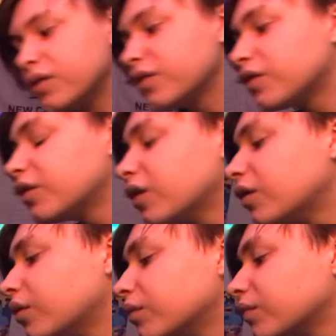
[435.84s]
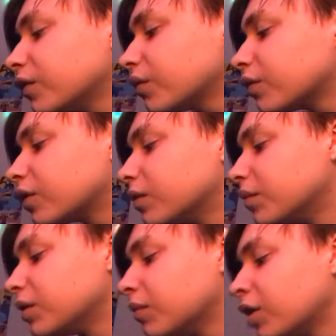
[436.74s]
So this was going to
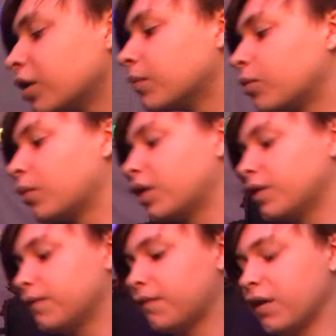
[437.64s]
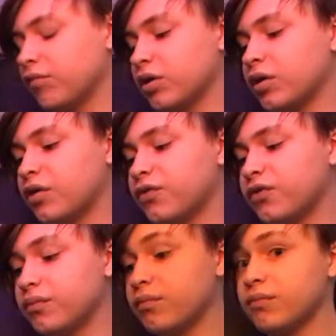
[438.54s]
be my number one favorite
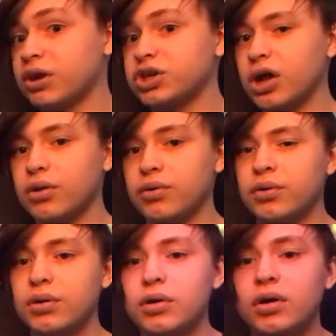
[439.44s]
because my childhood.